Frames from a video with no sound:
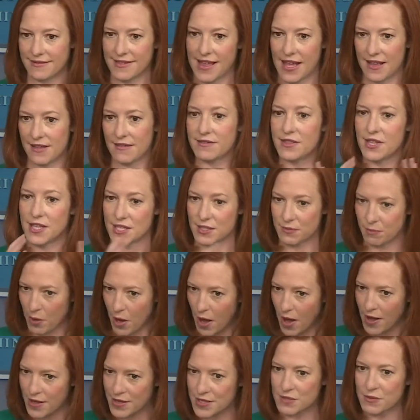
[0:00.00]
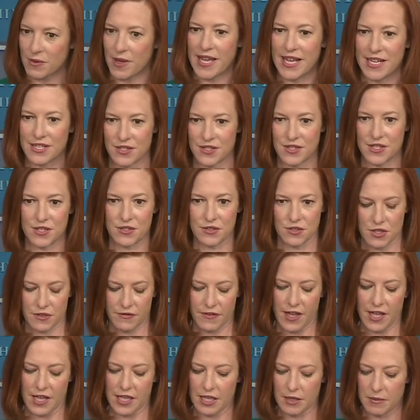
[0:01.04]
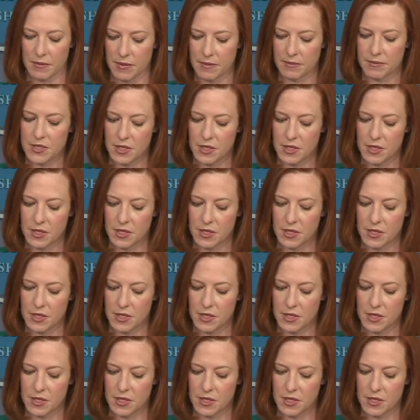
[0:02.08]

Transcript: it's paused while agencies are developing